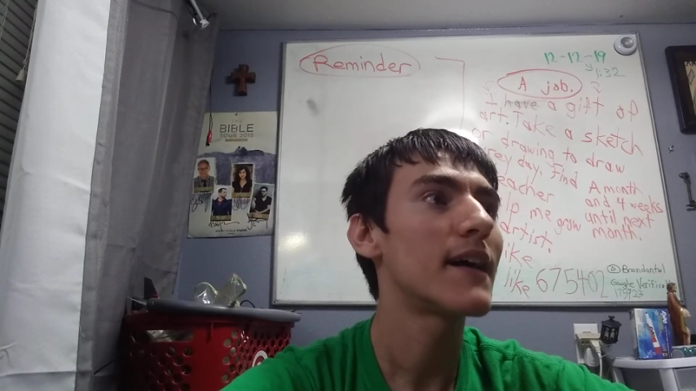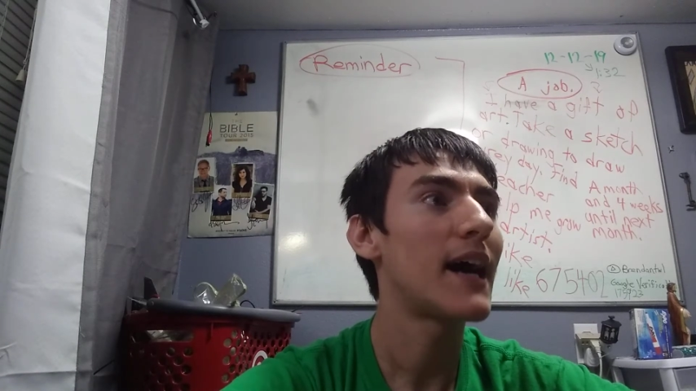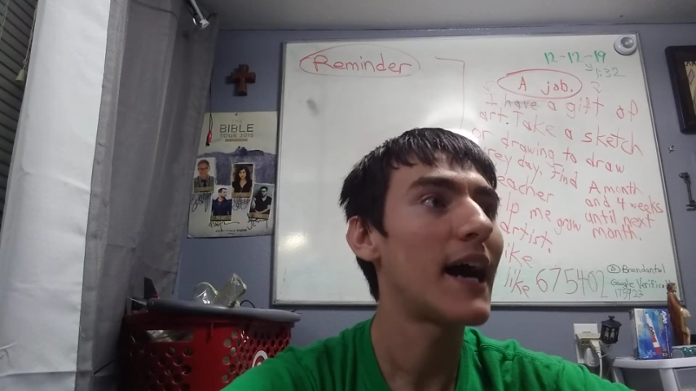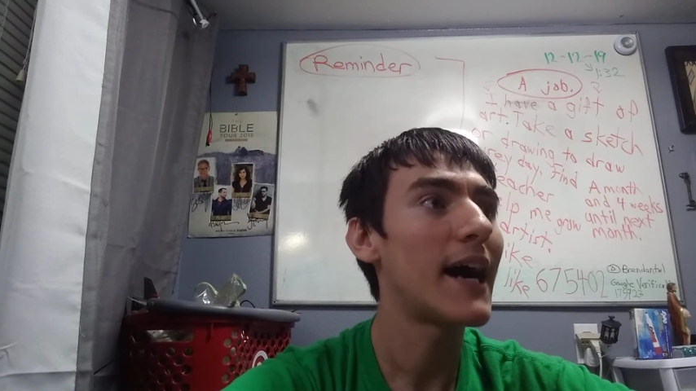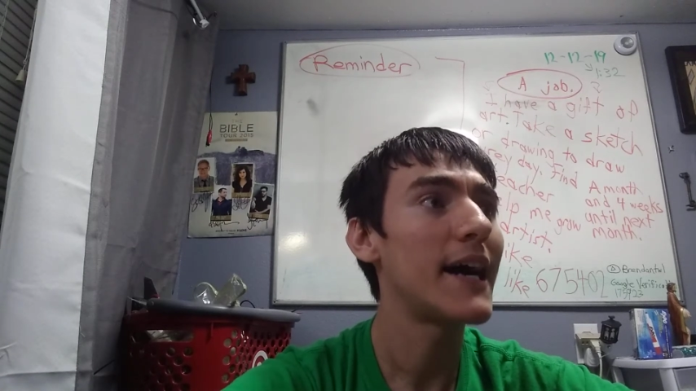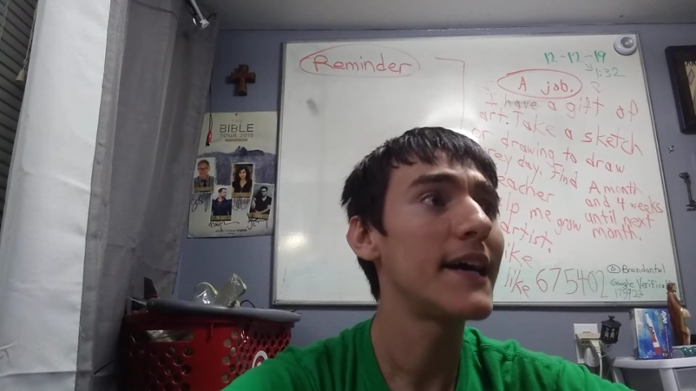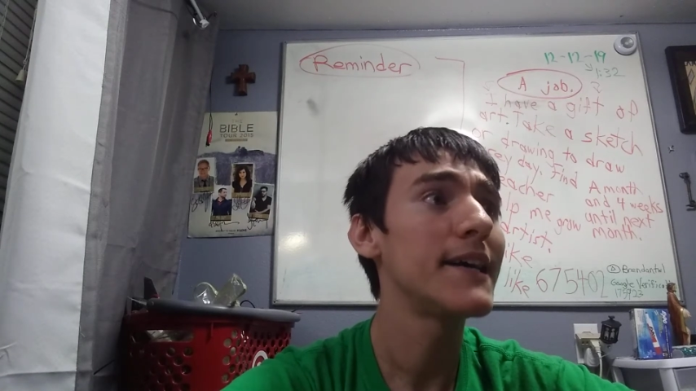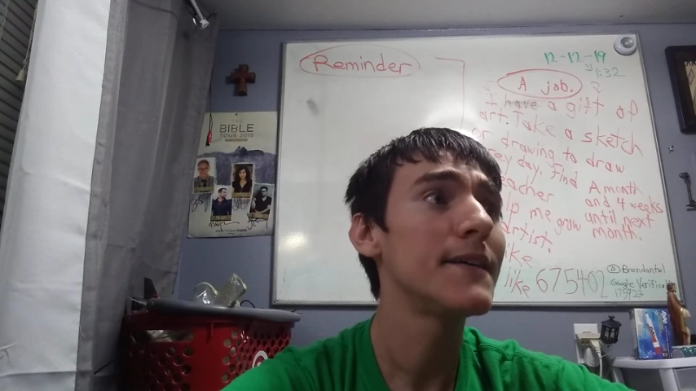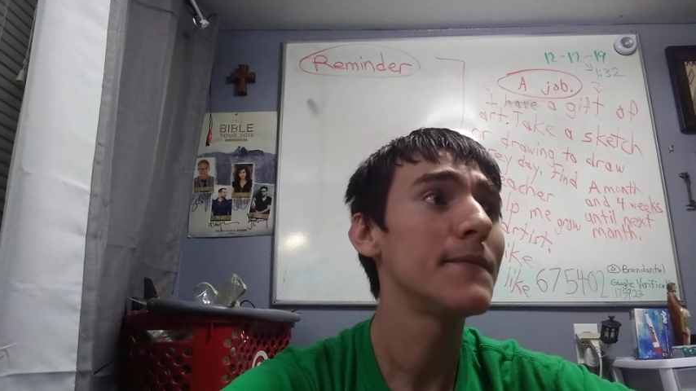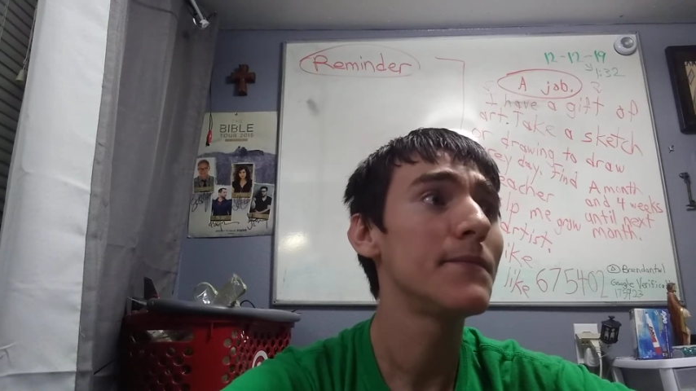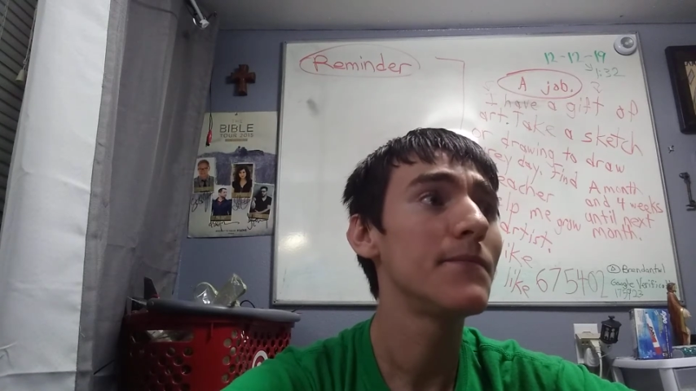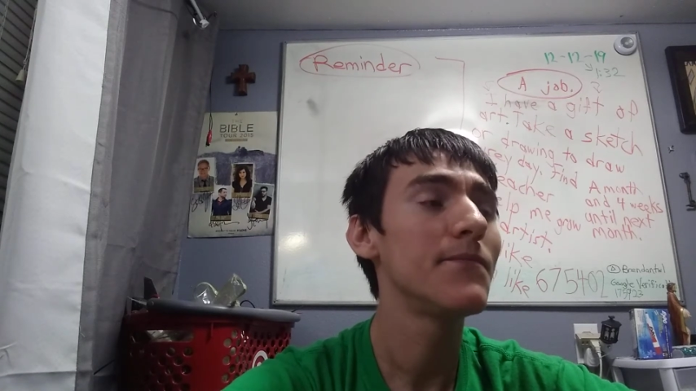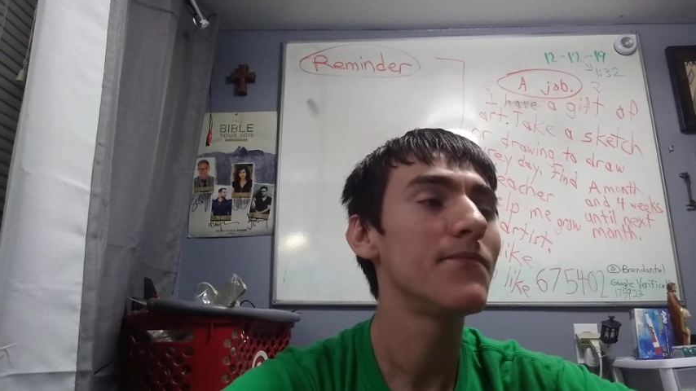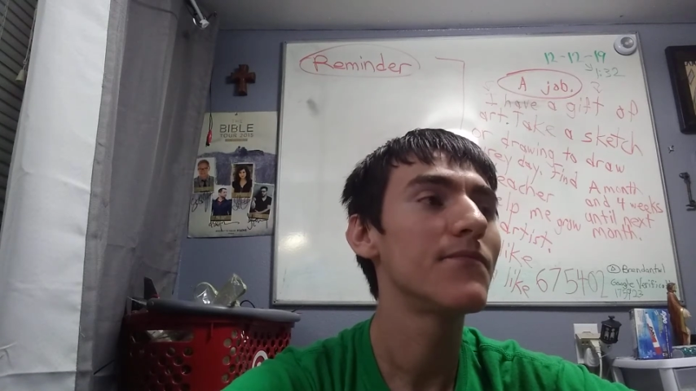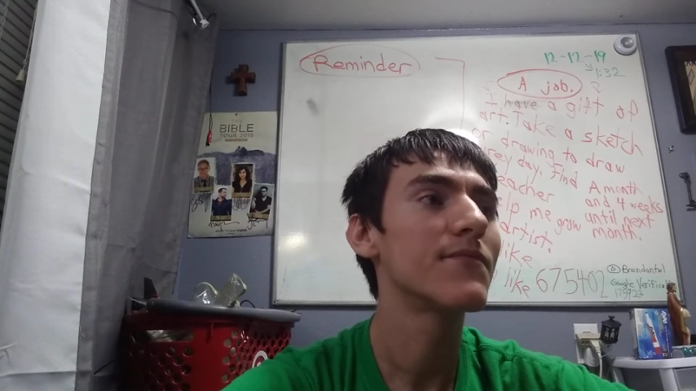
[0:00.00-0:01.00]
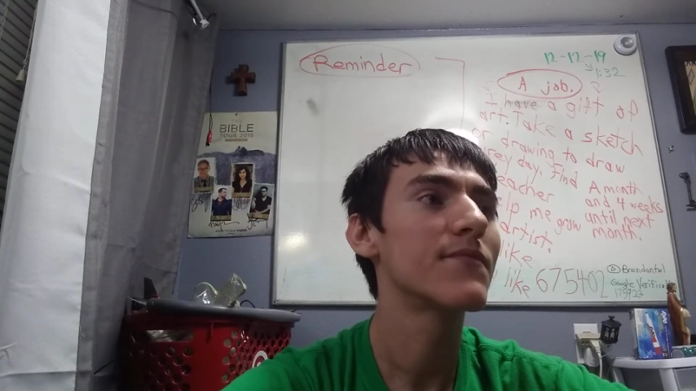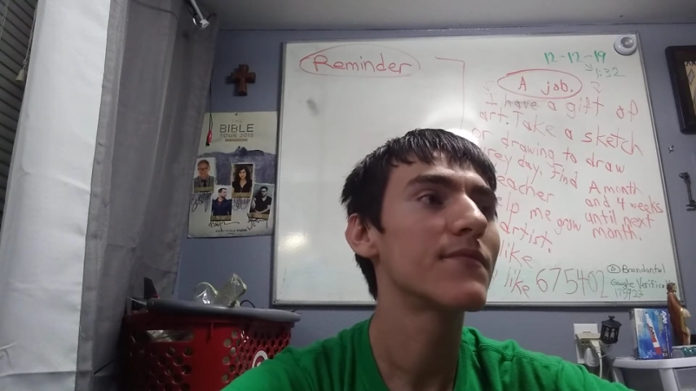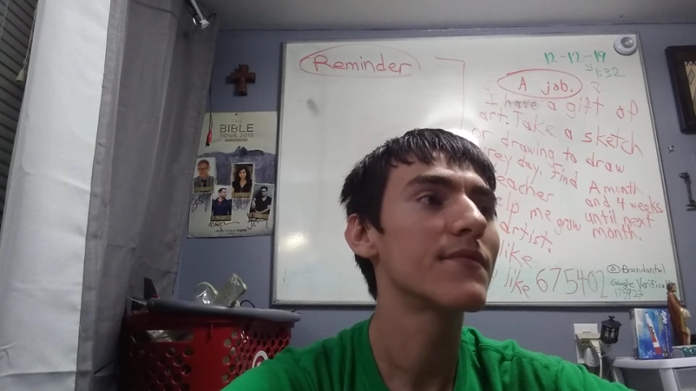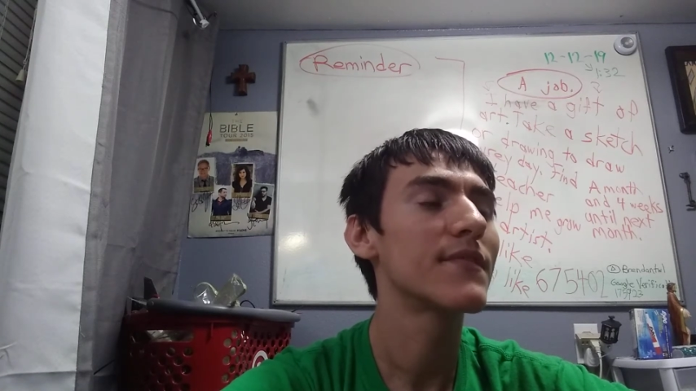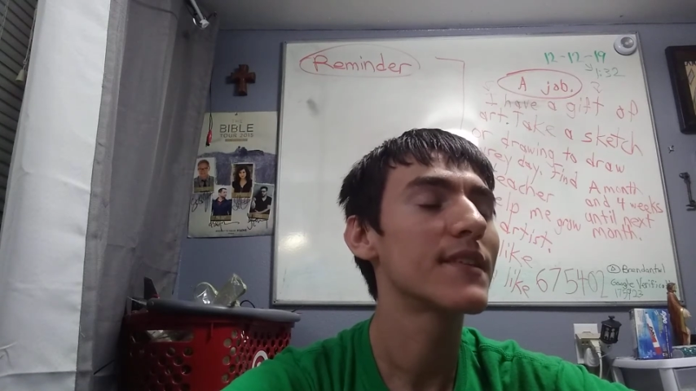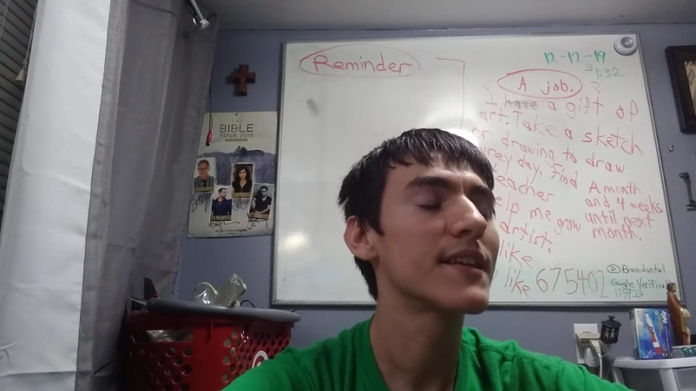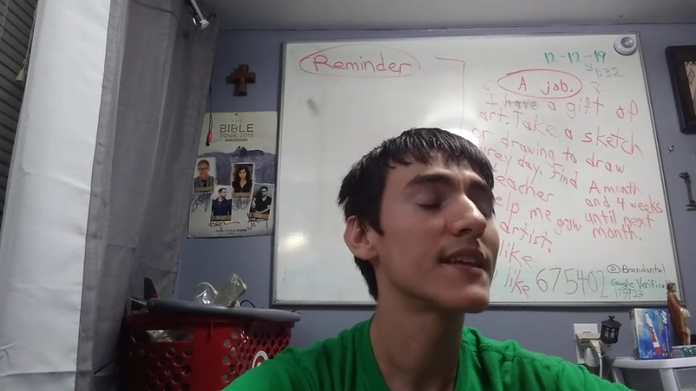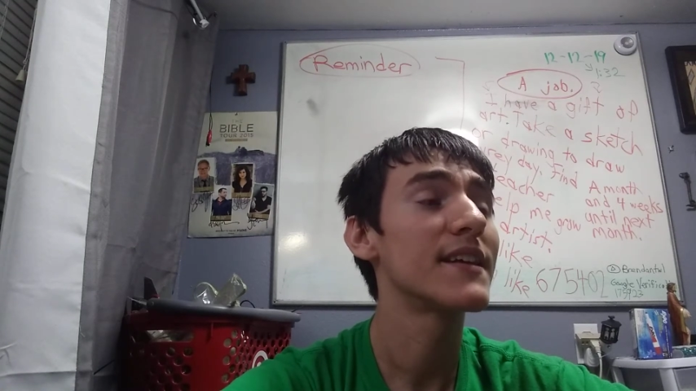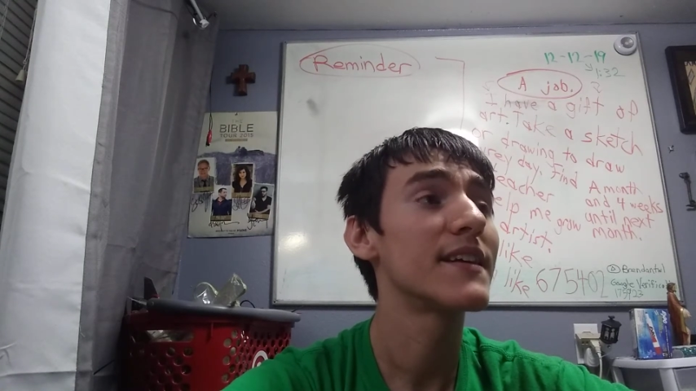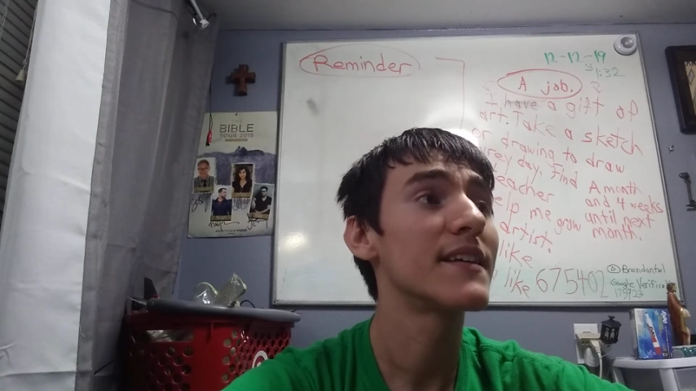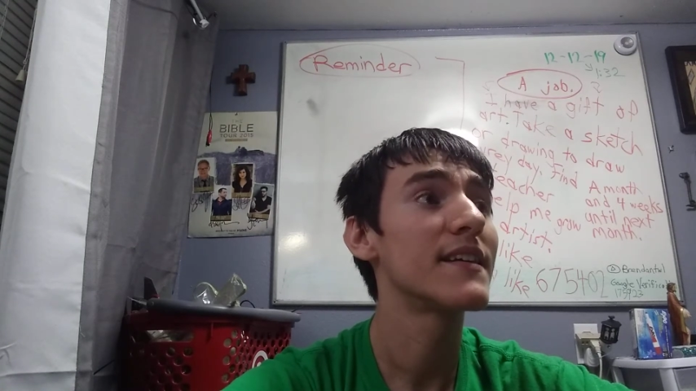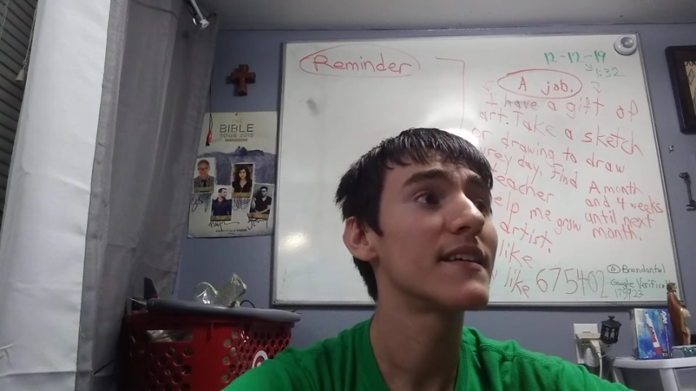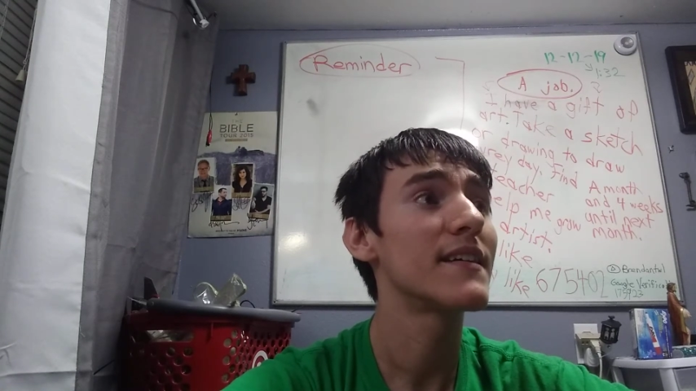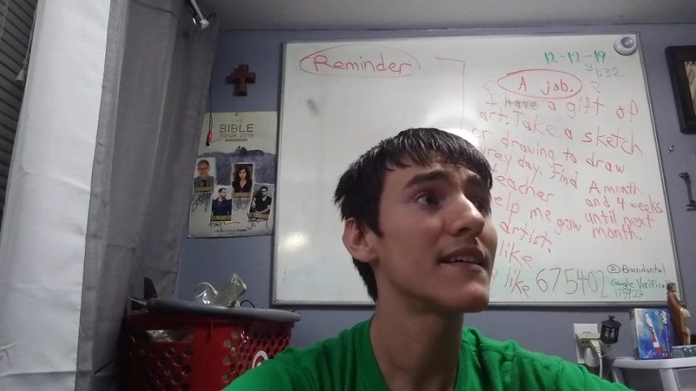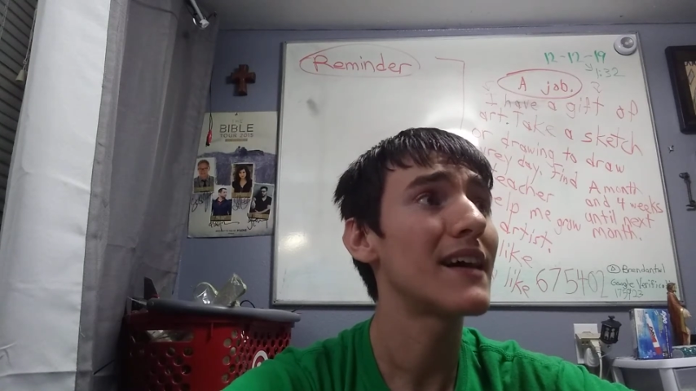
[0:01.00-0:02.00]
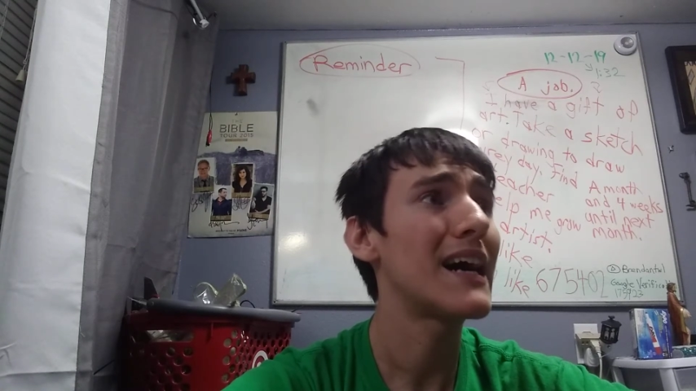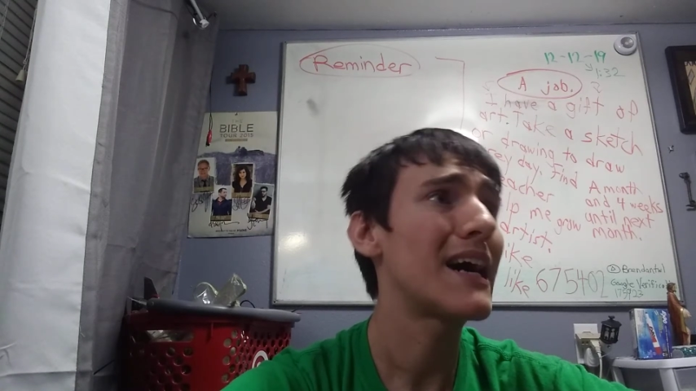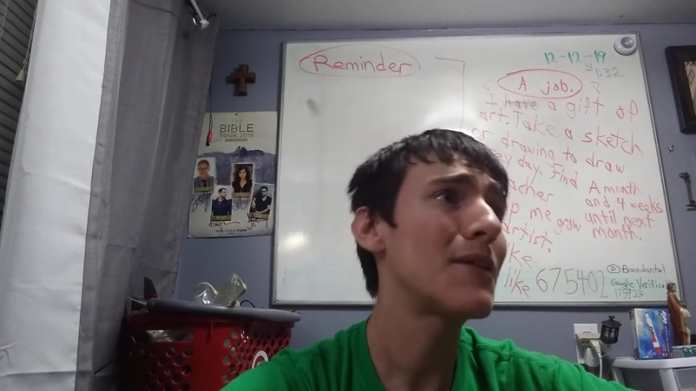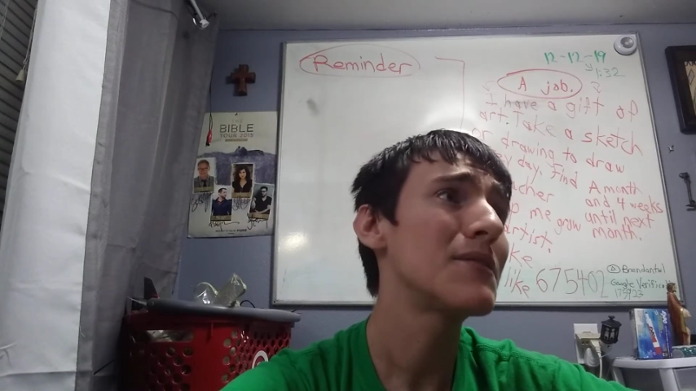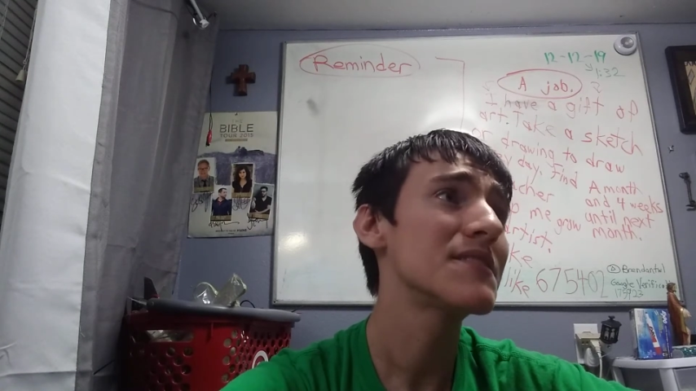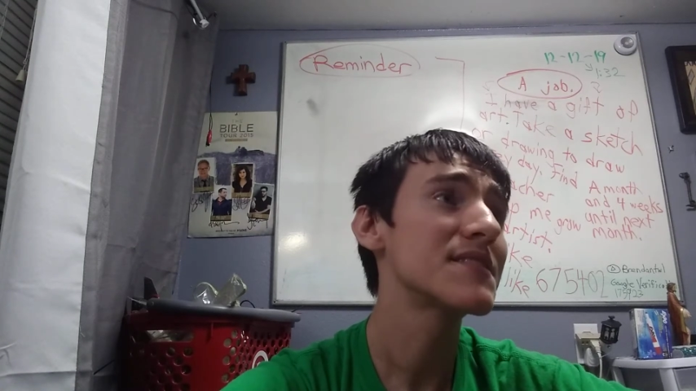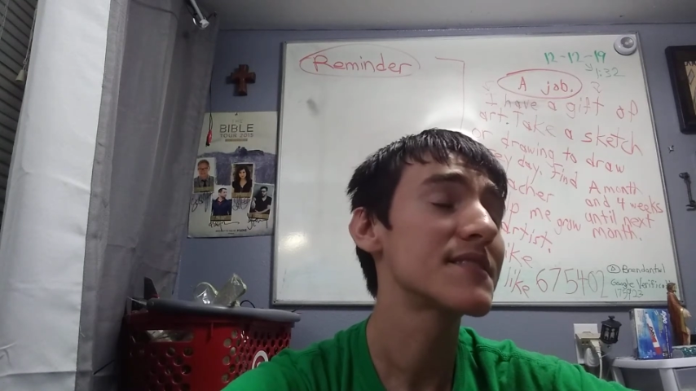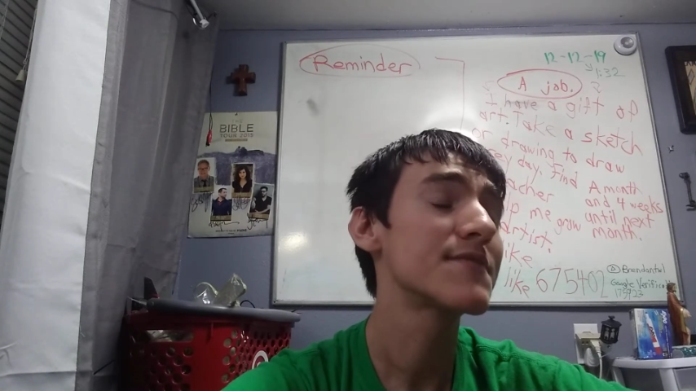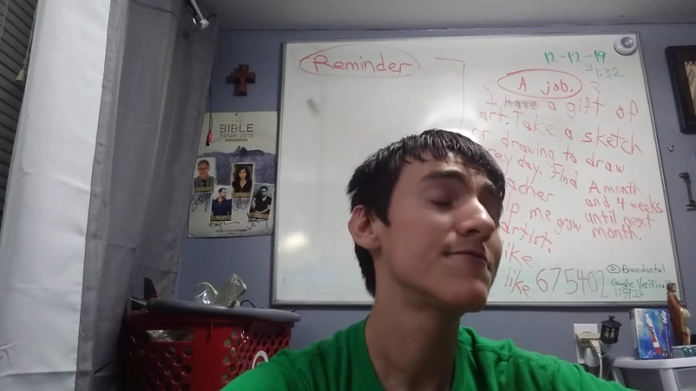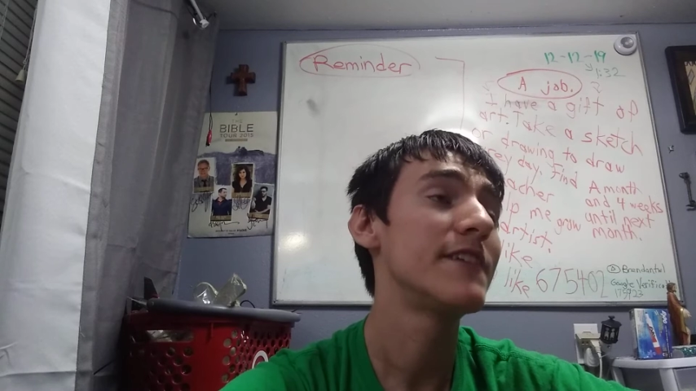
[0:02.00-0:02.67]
I I was